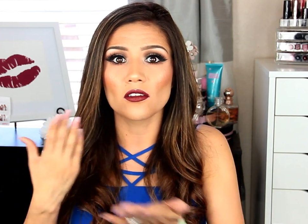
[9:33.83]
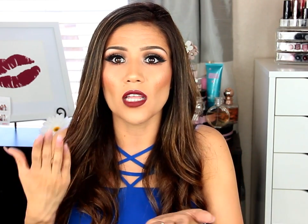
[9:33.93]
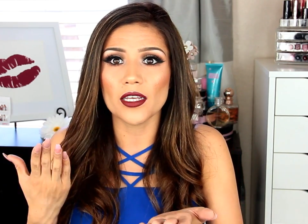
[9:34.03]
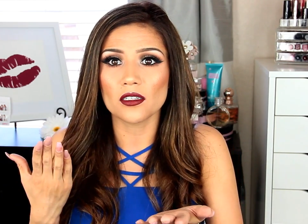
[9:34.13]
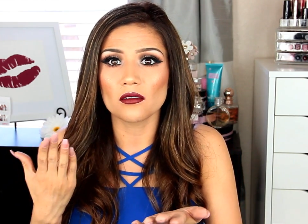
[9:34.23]

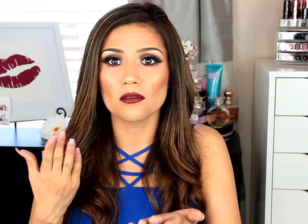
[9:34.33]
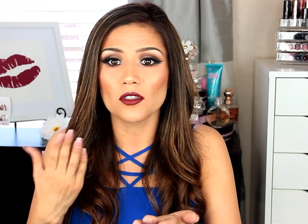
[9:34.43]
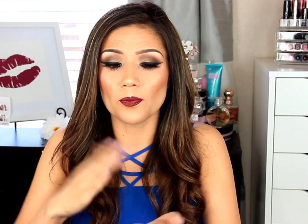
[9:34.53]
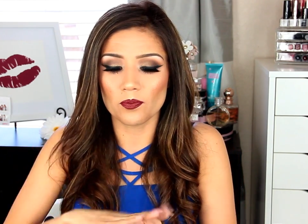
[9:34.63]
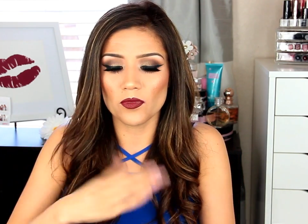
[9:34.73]
it'll like,
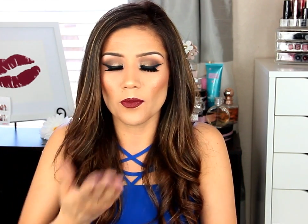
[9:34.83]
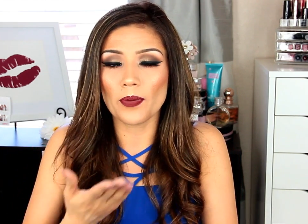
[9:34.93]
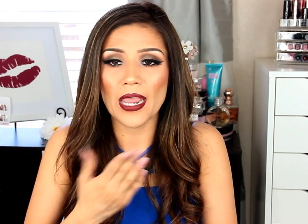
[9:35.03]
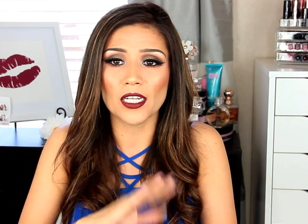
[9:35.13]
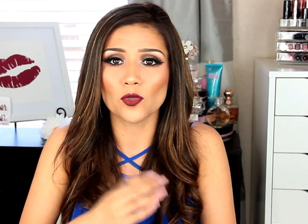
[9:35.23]

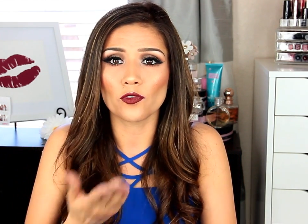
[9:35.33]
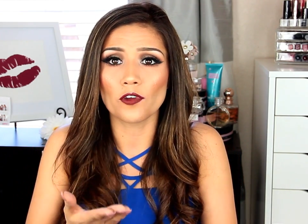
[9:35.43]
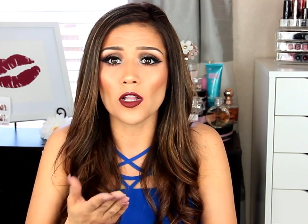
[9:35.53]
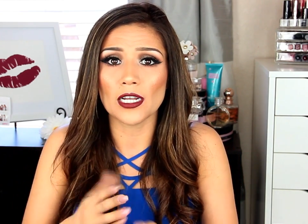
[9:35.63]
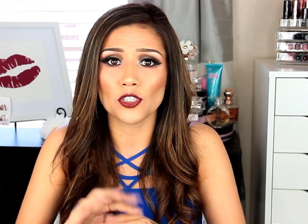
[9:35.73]
the pans will
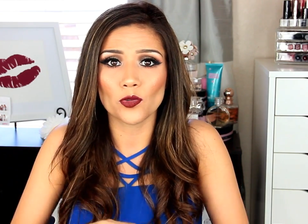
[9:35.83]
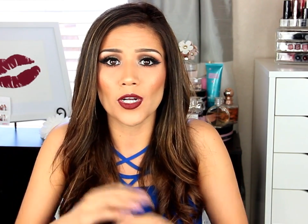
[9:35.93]
fall out.